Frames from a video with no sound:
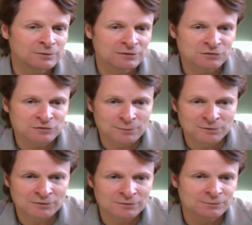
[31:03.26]
in the
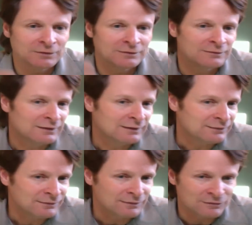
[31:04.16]
summer when
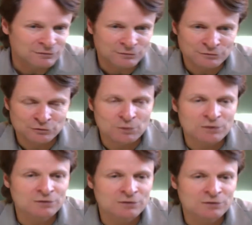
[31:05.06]
things are just
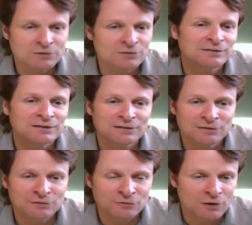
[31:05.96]
wonderful, and then
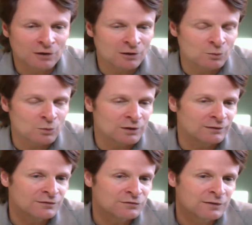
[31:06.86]
in the fall
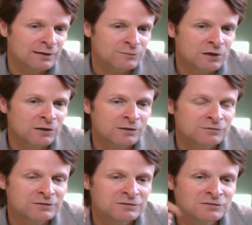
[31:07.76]
where it's time to
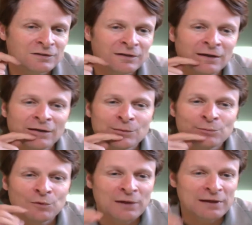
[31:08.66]
harvest.
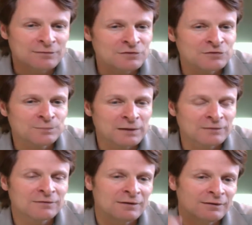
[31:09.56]
But we have to
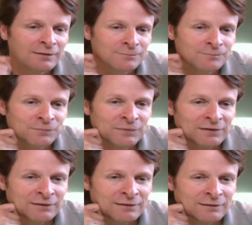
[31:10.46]
spend time
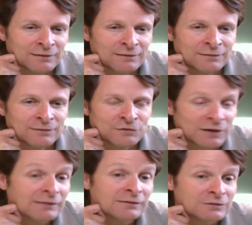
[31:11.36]
uh, in the
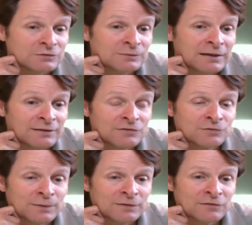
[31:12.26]
silence. We have to
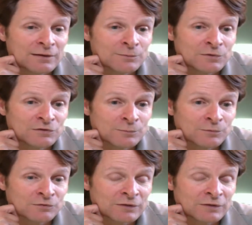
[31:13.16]
spend time in
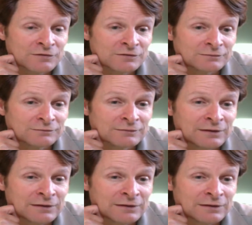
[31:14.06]
some reflection.